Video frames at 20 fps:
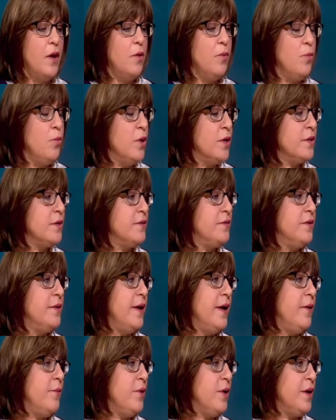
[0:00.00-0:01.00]

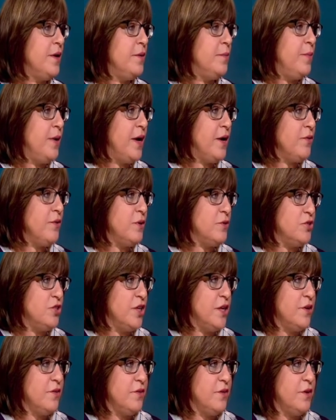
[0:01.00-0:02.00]
What kind of background
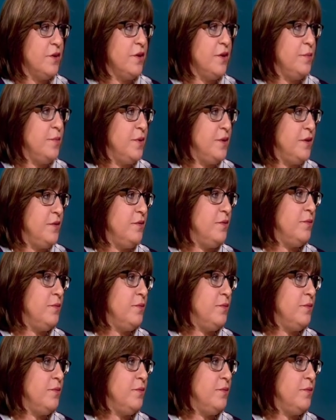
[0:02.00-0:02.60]
checks are the company,